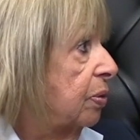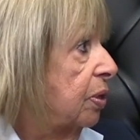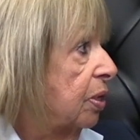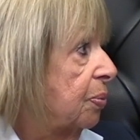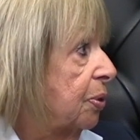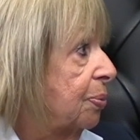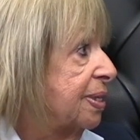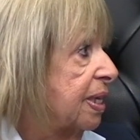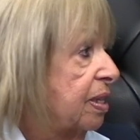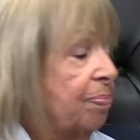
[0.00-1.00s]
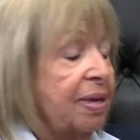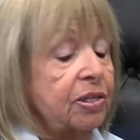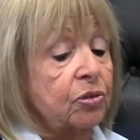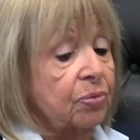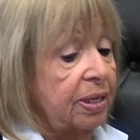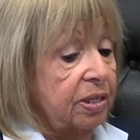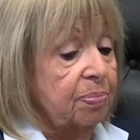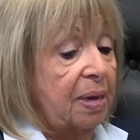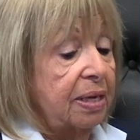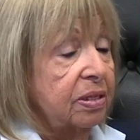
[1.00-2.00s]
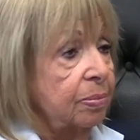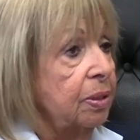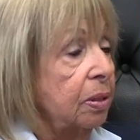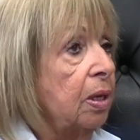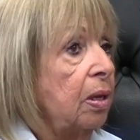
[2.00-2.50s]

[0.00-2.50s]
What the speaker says: We always get the best rates possible.